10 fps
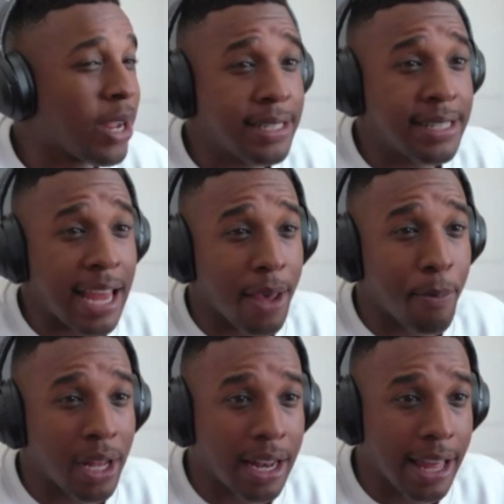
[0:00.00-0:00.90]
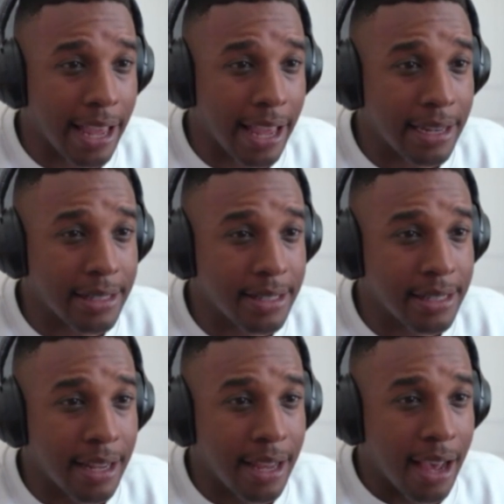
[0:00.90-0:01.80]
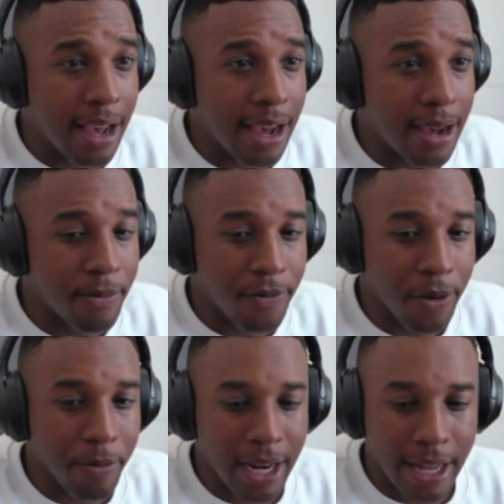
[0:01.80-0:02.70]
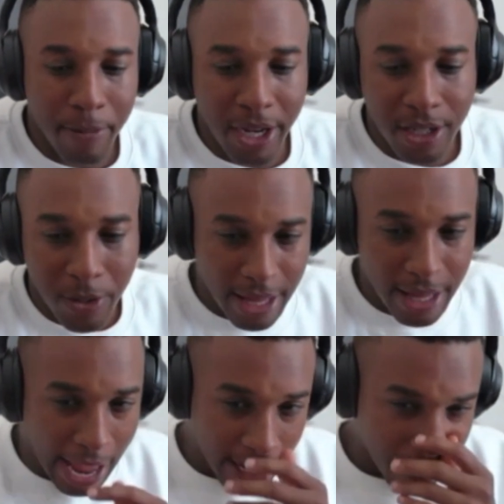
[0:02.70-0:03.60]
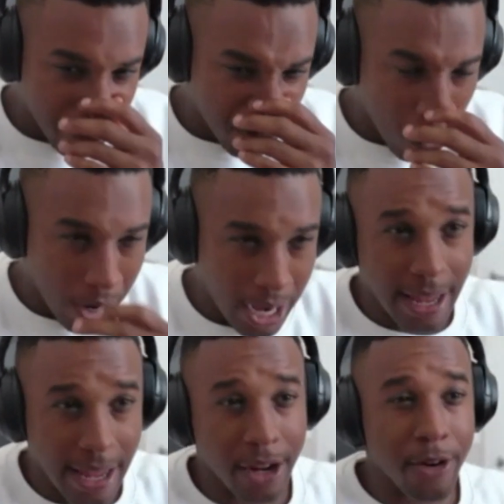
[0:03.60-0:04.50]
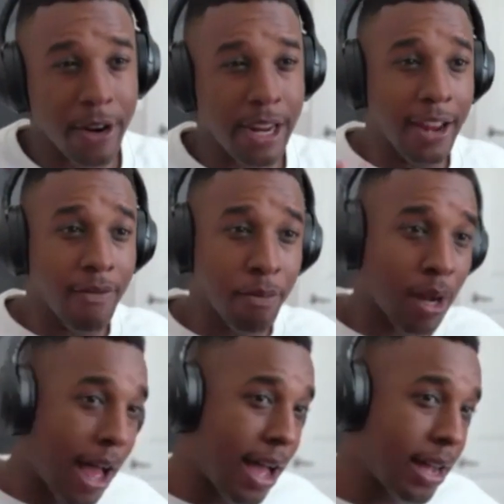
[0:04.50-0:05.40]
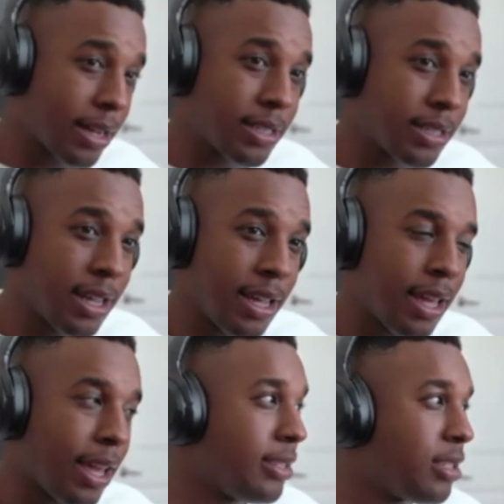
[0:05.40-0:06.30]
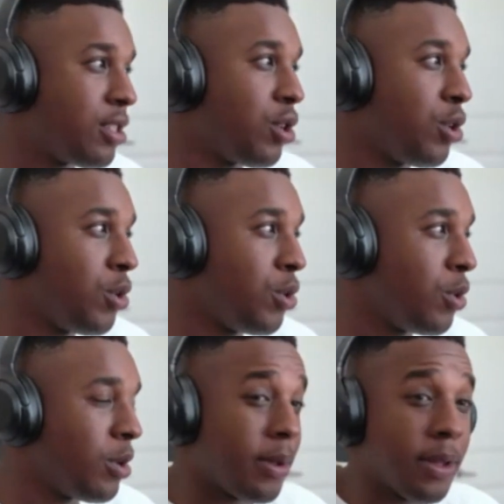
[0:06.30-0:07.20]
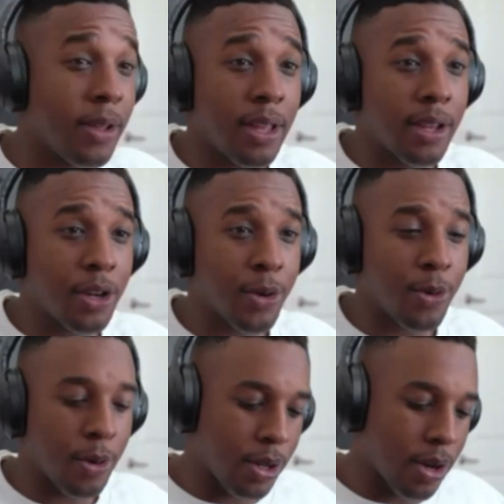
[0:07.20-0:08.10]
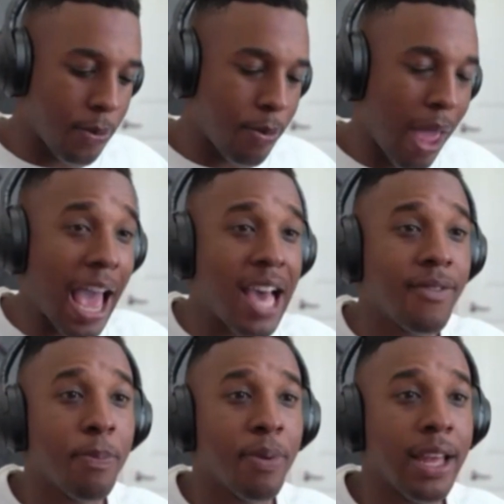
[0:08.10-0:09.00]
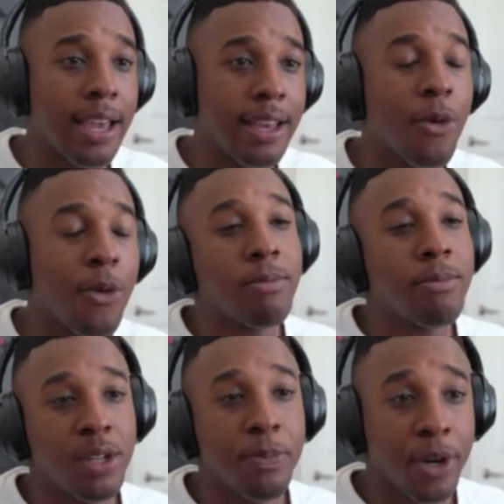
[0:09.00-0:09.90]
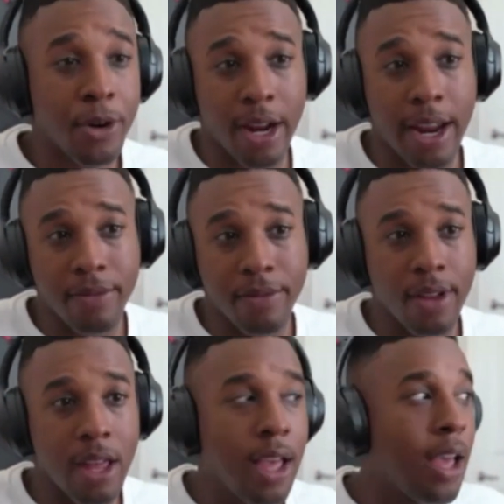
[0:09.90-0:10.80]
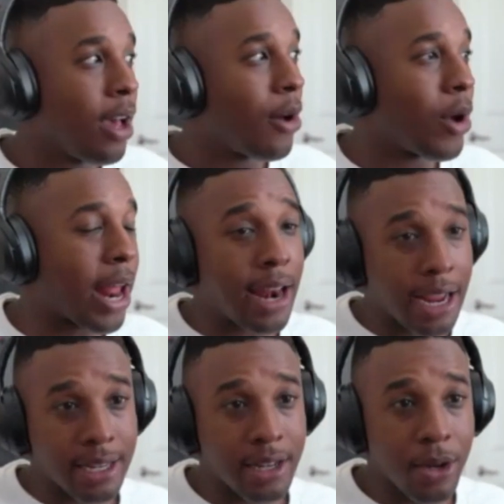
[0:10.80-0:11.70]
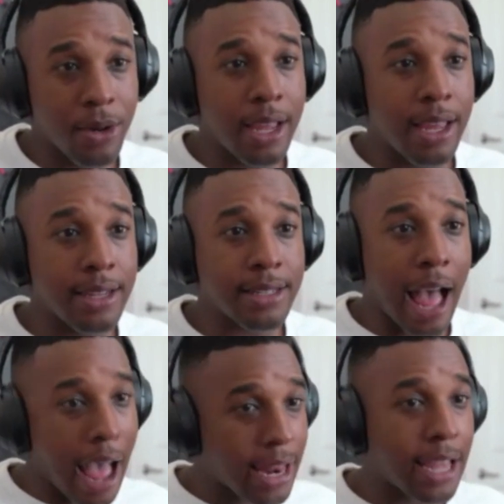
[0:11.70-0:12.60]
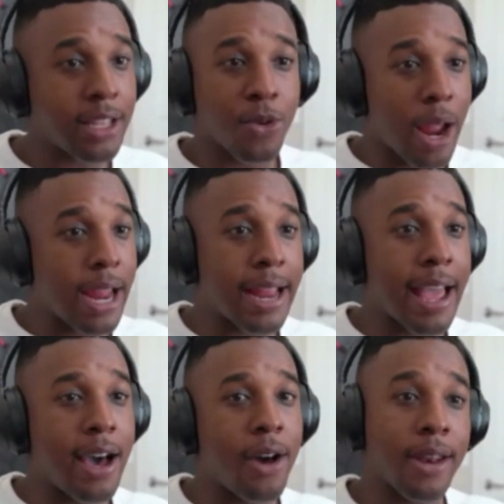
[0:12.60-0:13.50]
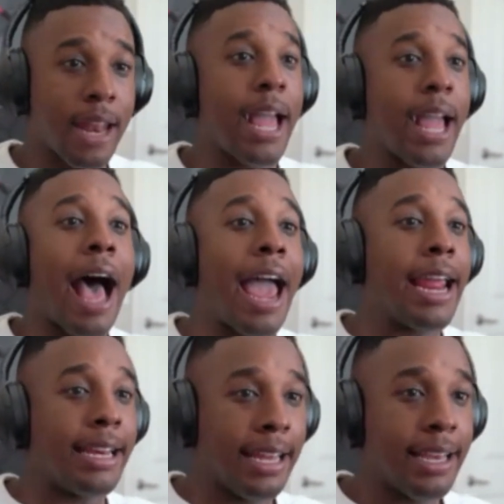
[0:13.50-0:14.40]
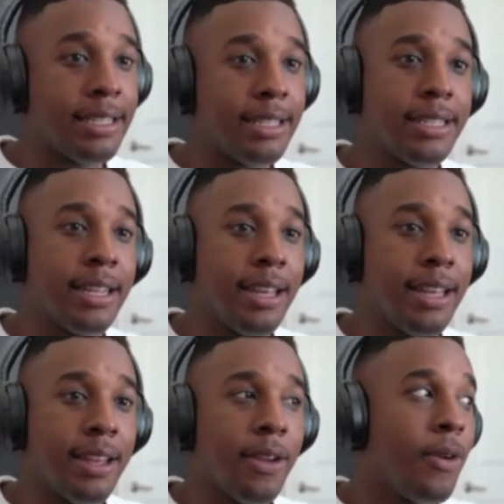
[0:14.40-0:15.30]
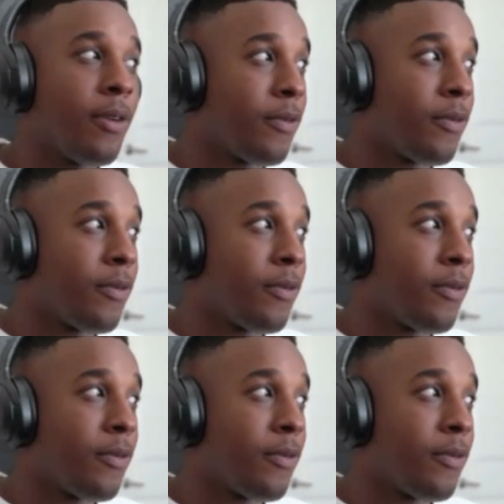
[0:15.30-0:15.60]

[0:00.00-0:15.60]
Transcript: preset plans. For me, like the biggest way that I can avoid like creative blocks is to have a plan. Like when I'm super creative, what I like to do is I like to write down like ideas